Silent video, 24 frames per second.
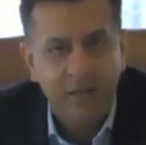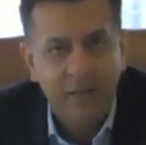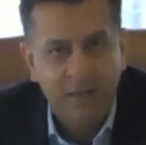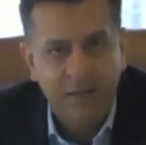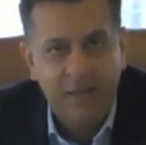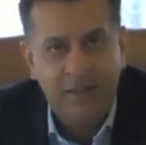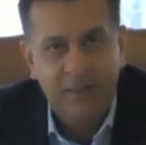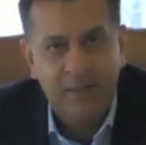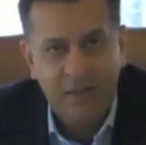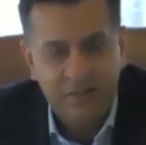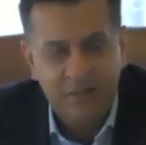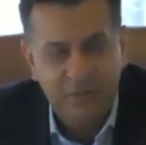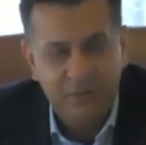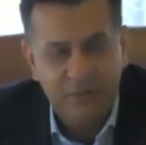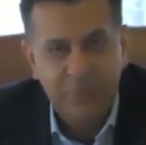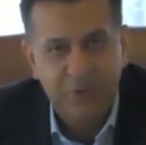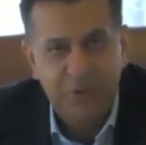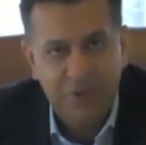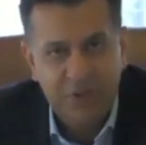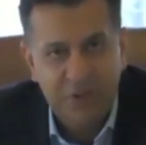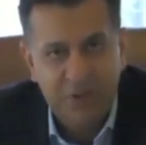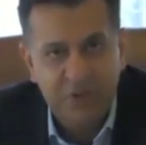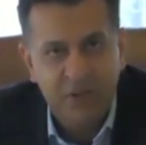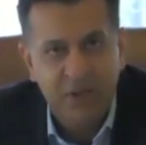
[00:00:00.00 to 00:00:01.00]
tech
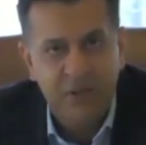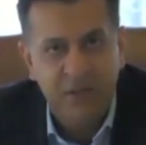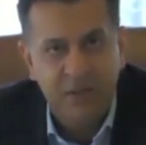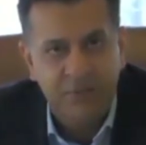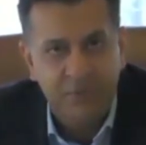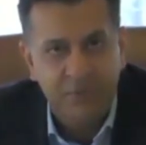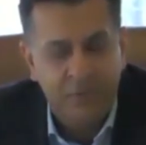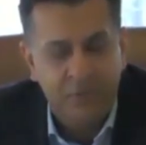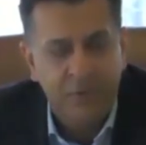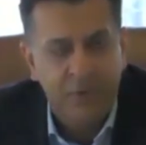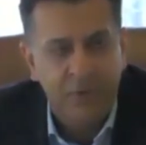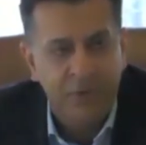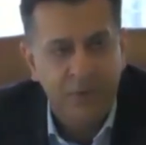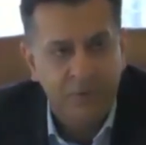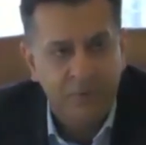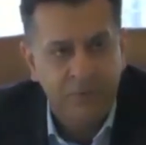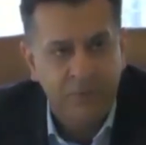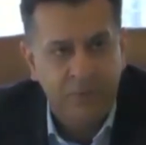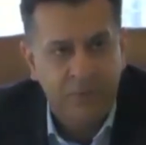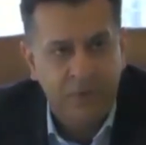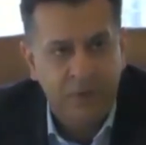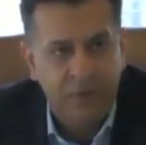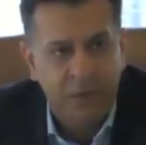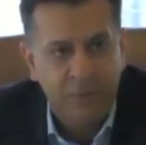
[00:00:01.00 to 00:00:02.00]
transformation agenda for,
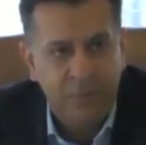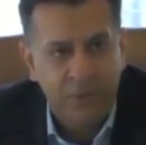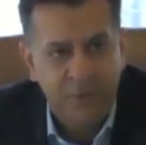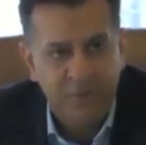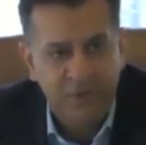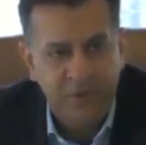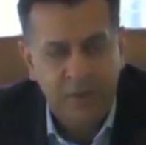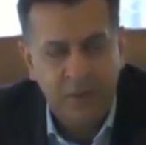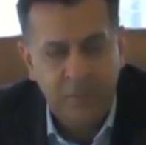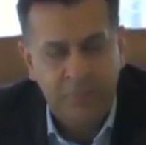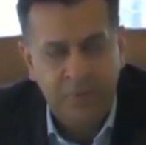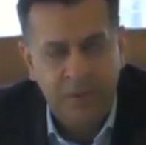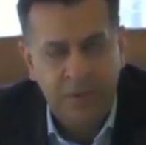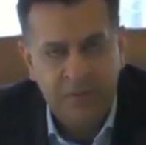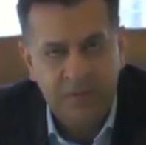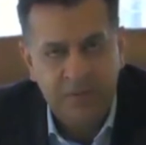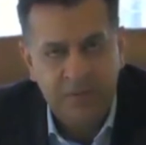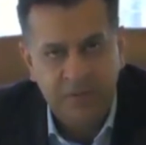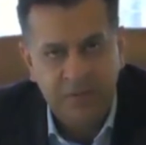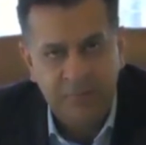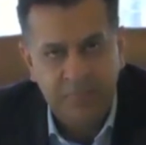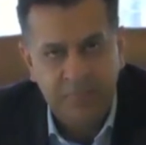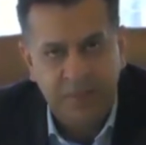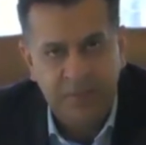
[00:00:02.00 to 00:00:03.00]
for a number of
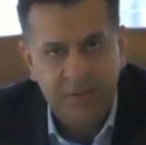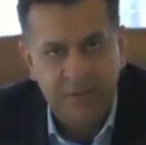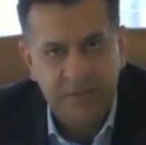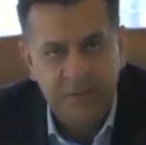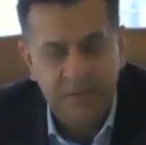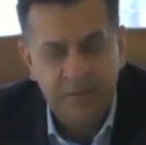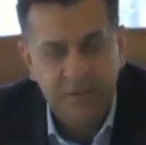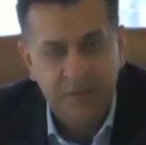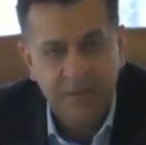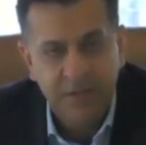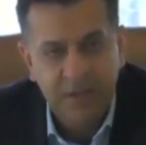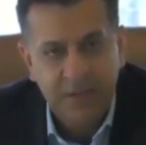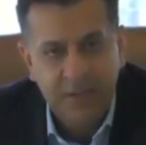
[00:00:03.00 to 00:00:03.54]
enterprises because